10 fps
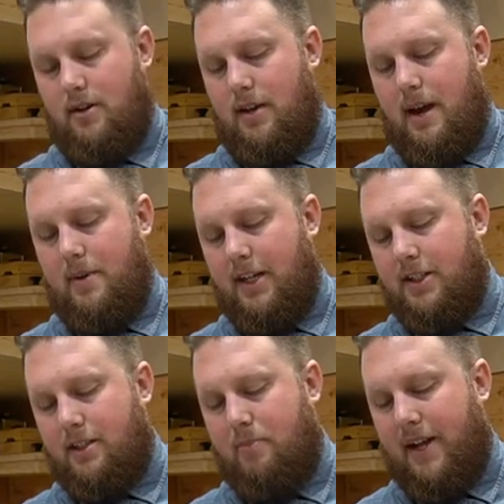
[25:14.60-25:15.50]
I mean, it
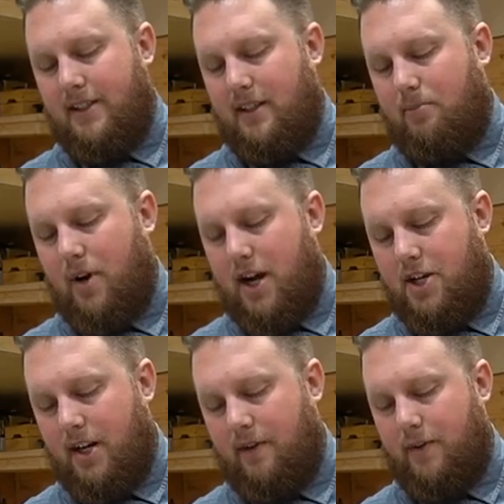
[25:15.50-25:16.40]
just depends on the
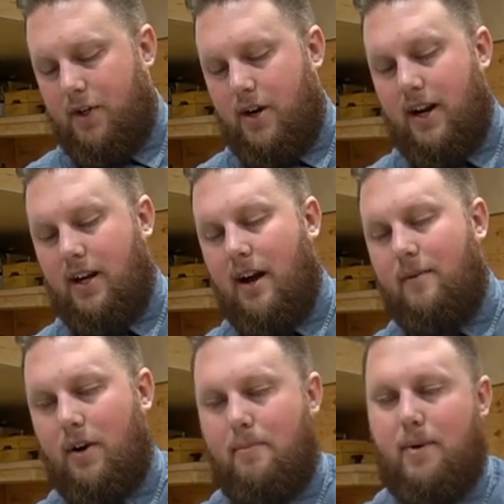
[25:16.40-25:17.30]
project. If you're trying to
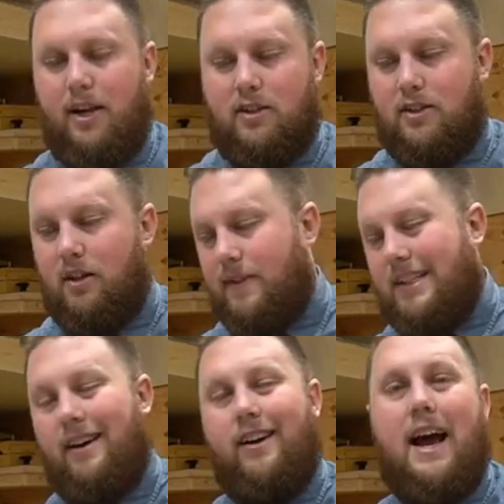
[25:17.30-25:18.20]
cover a bigger
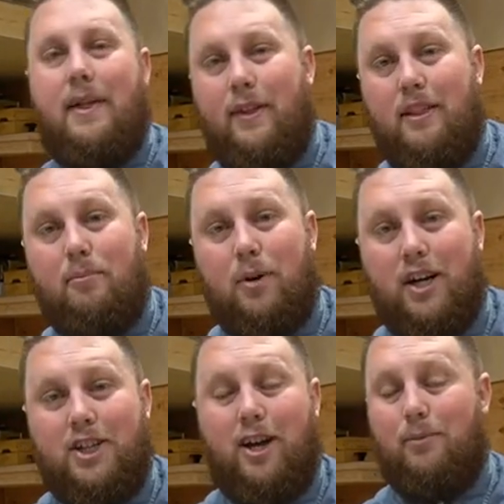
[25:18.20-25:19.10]
surface area, I think the
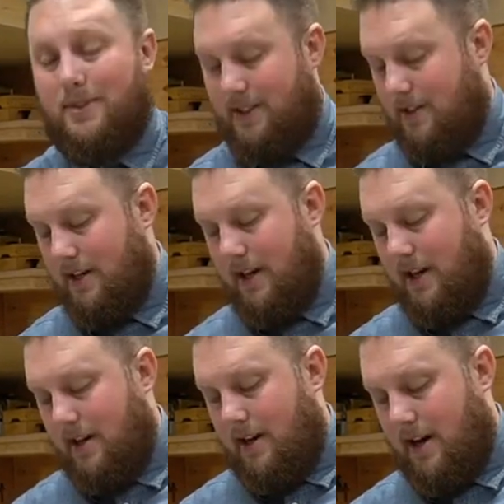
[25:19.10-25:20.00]
brush helps.
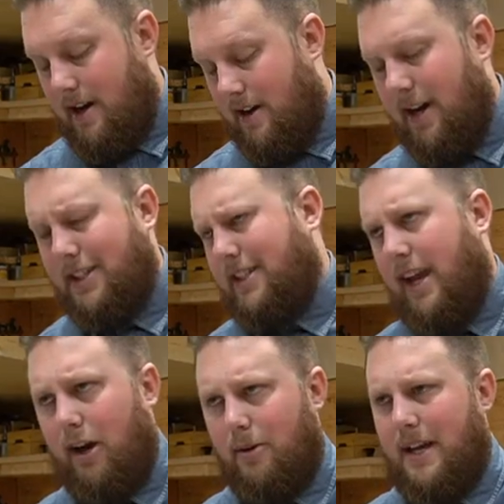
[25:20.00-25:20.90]
Uh, not just
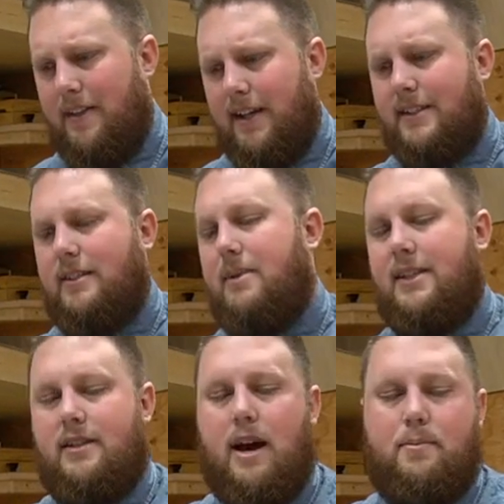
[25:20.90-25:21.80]
helps, I think it's the
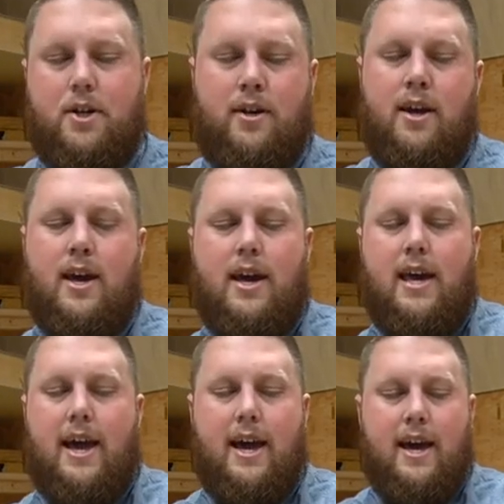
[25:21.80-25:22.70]
best option.
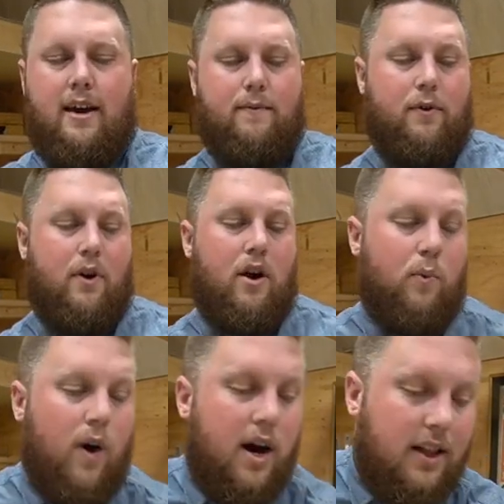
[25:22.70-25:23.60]
And for our
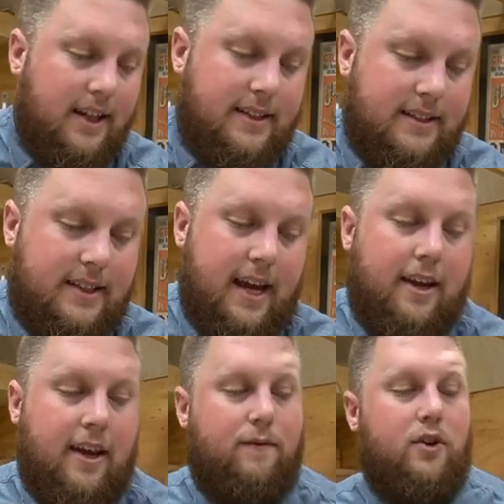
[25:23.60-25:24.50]
wallets,
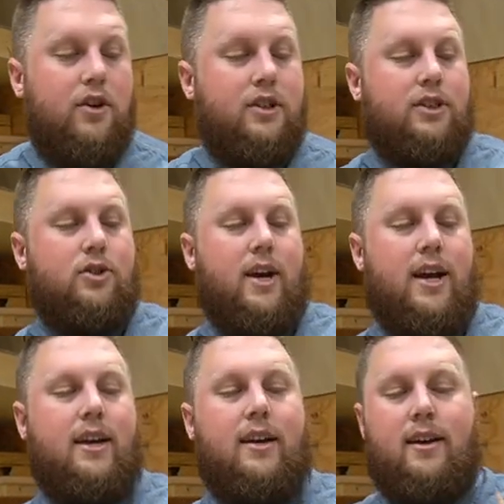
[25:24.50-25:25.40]
like if you're just
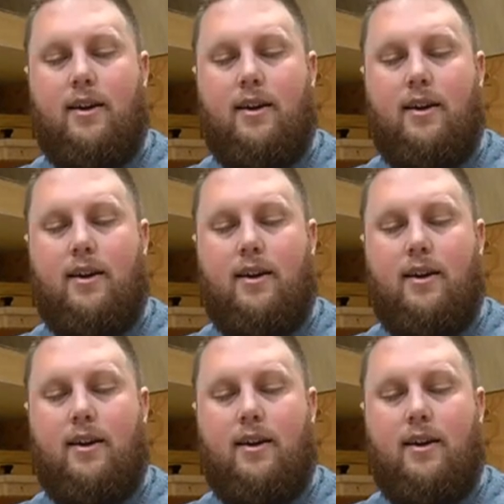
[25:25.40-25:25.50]
trying to,